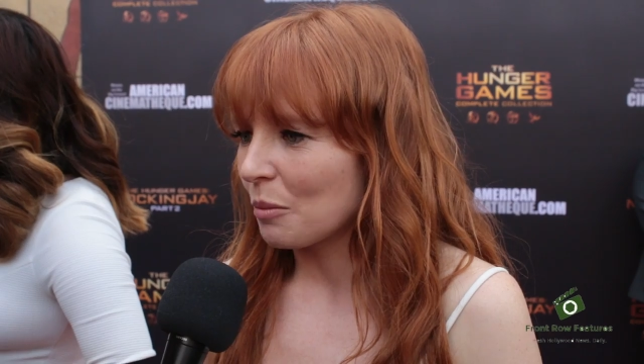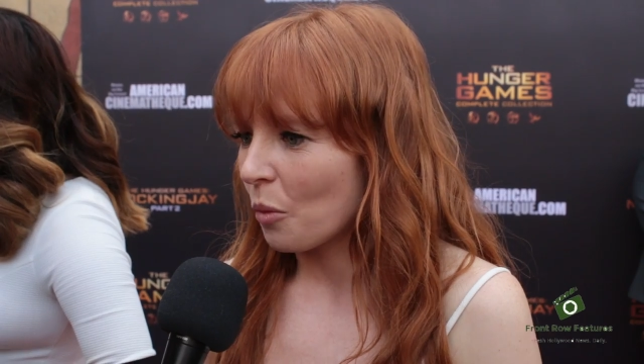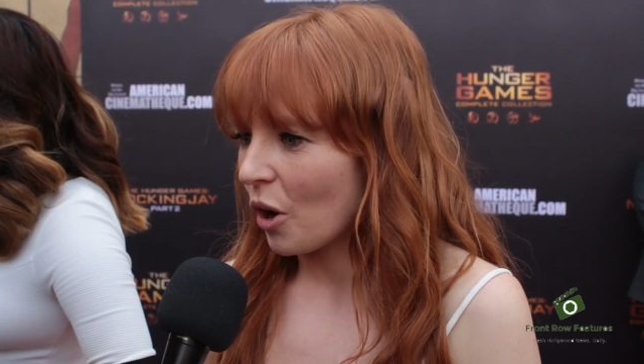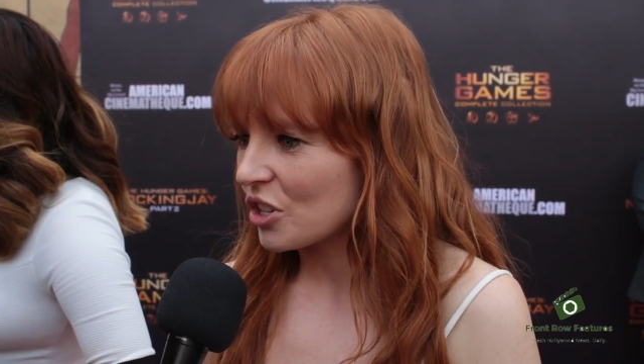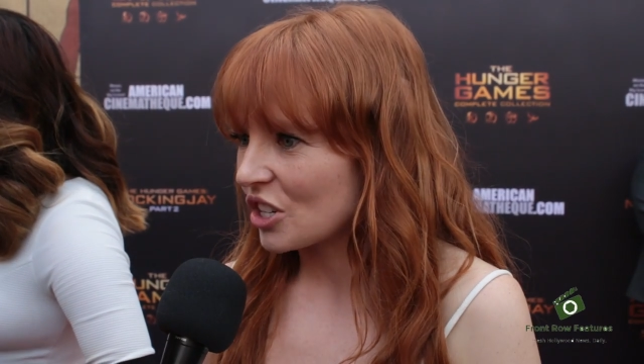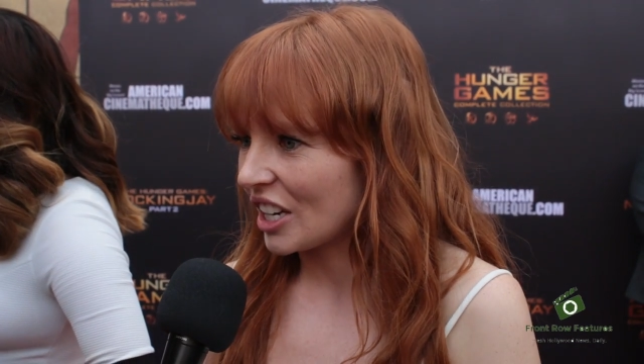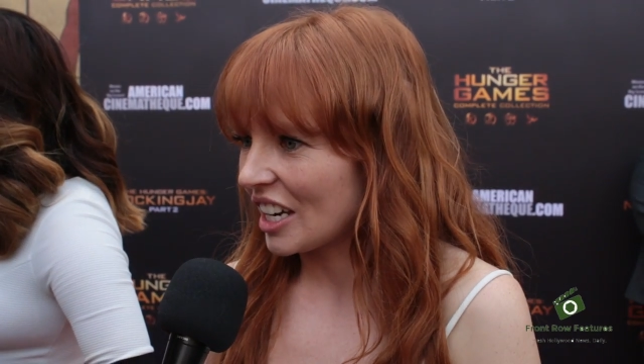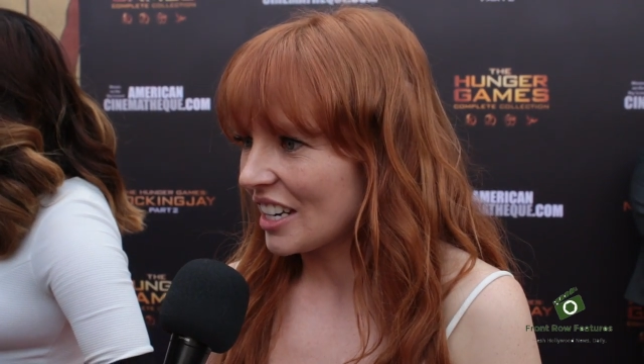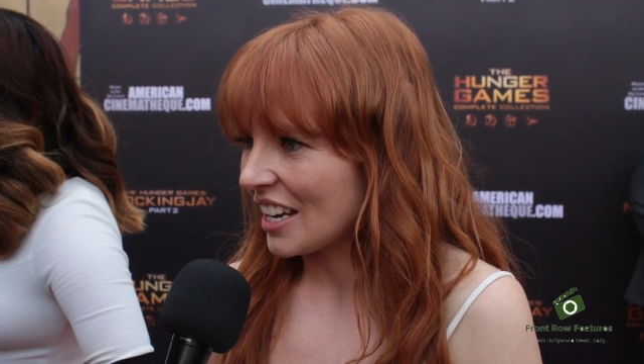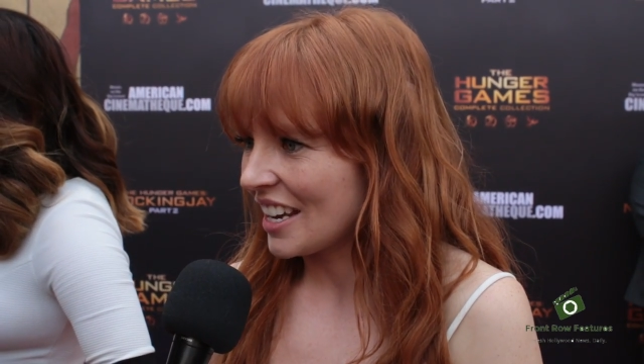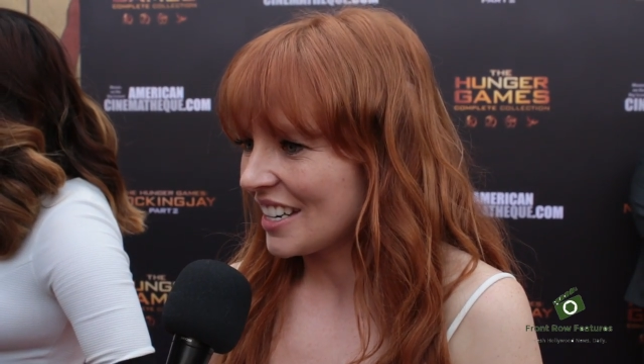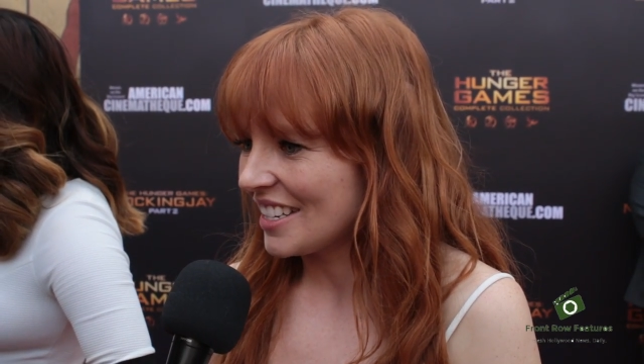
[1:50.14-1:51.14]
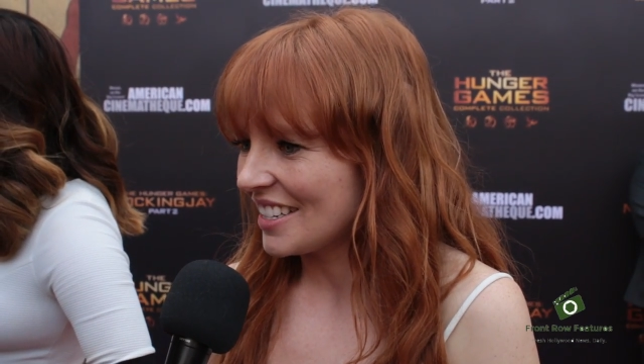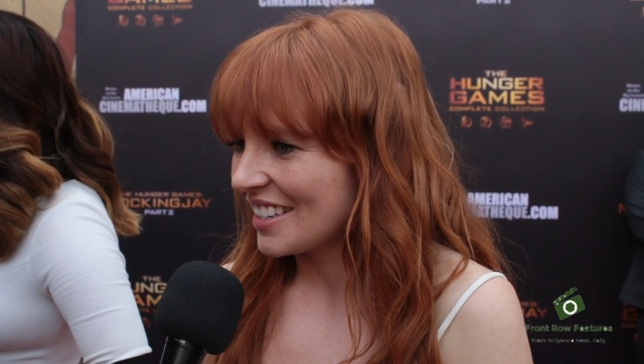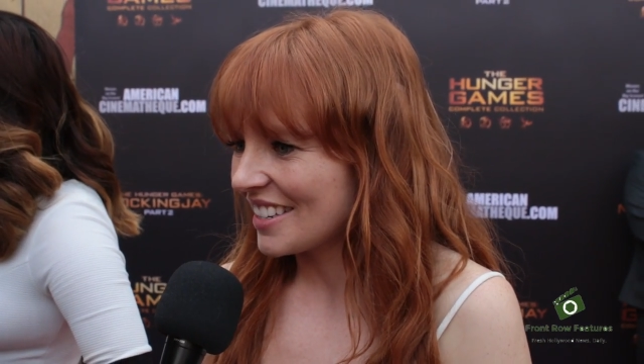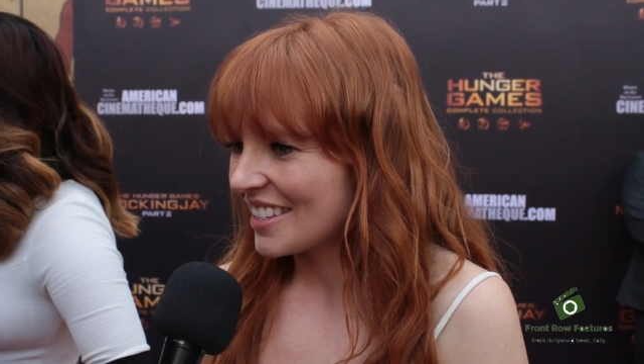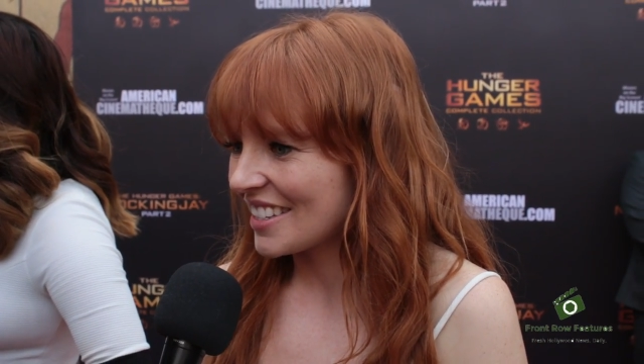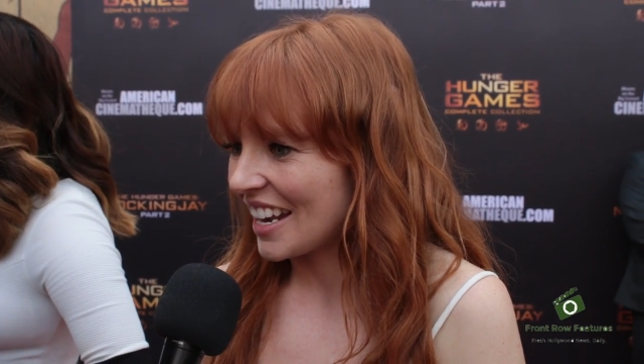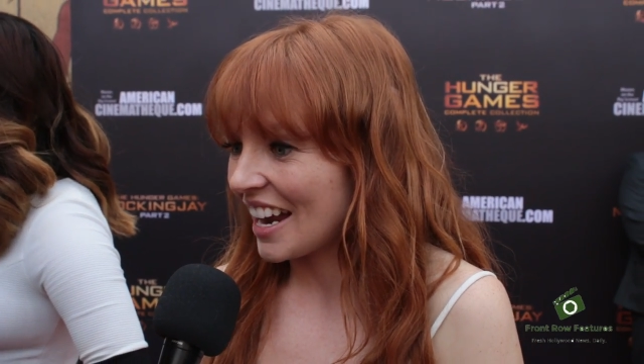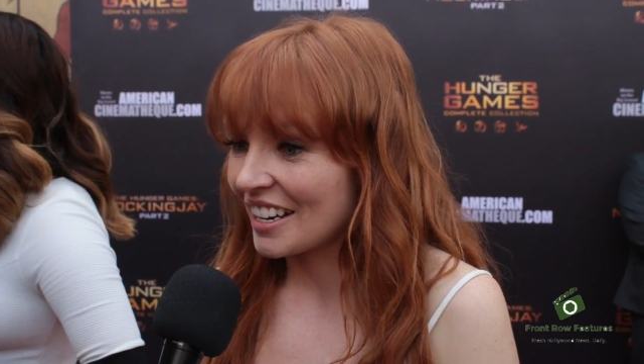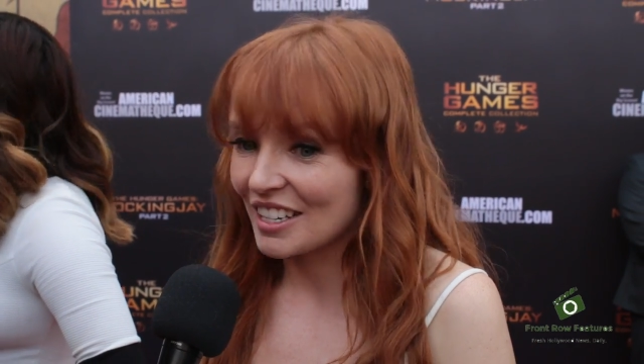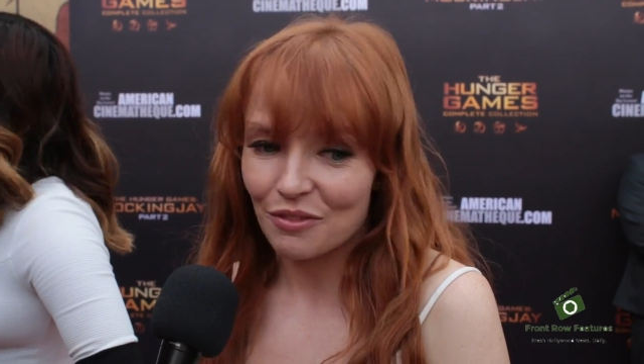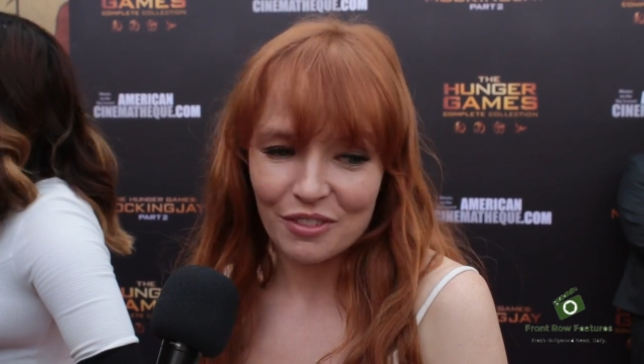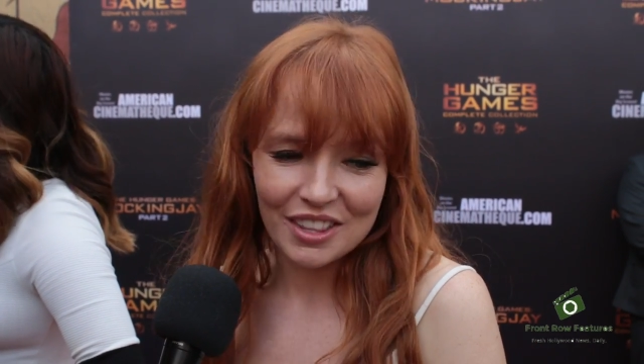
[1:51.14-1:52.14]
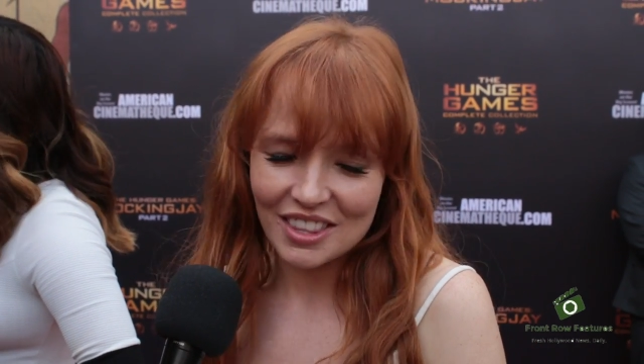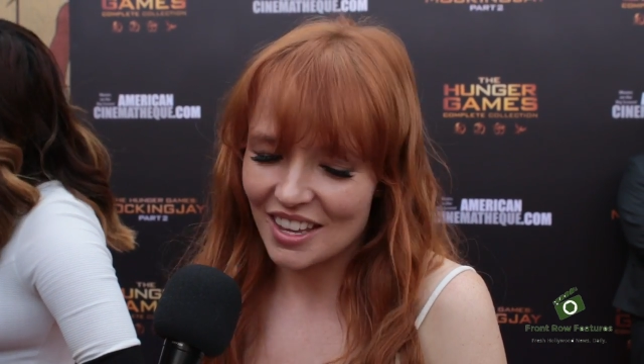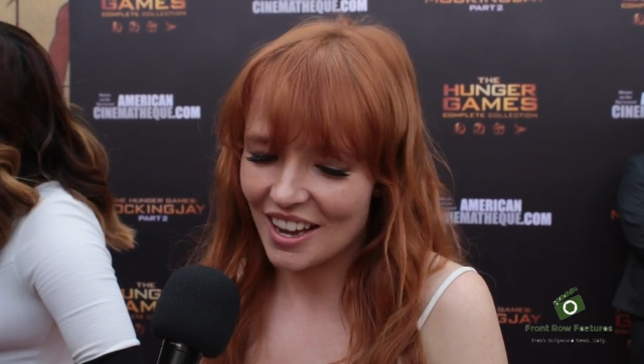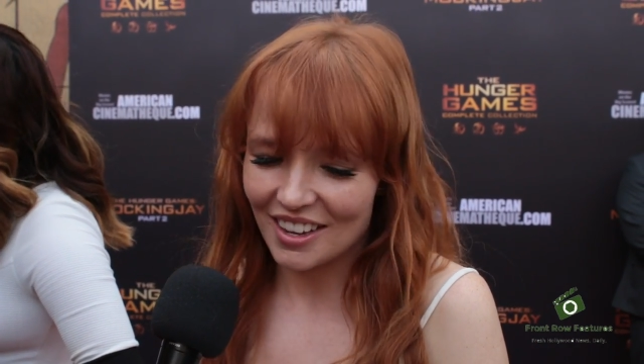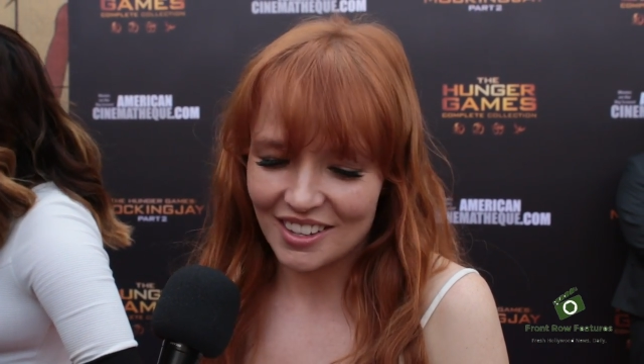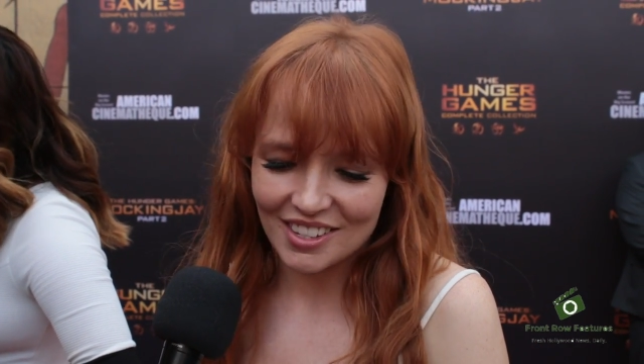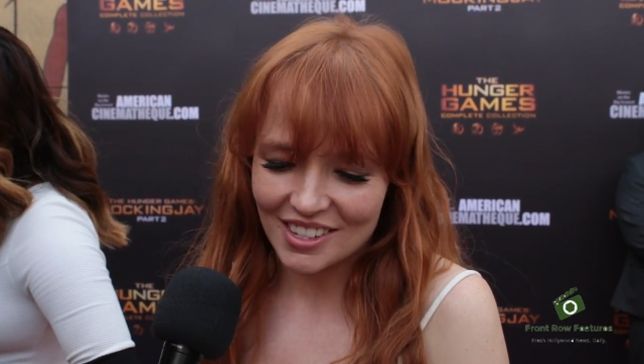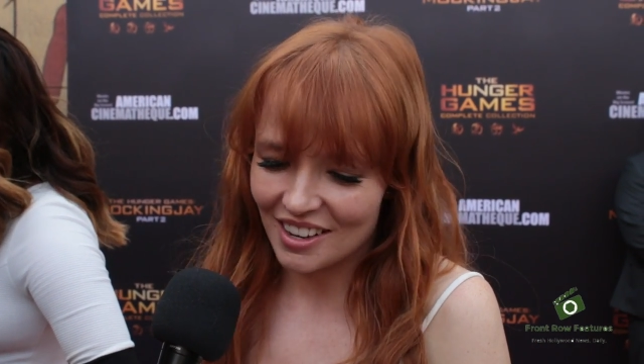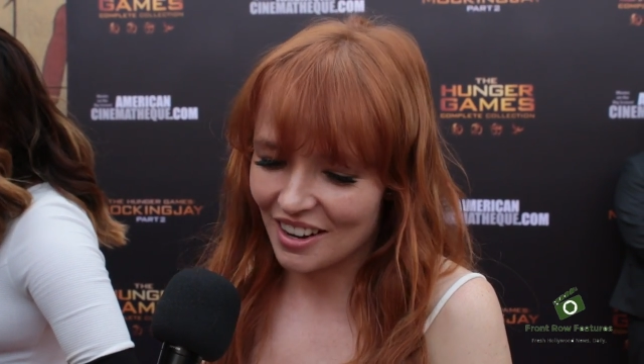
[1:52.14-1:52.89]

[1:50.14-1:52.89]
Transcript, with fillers: keep watching it and seeing different things.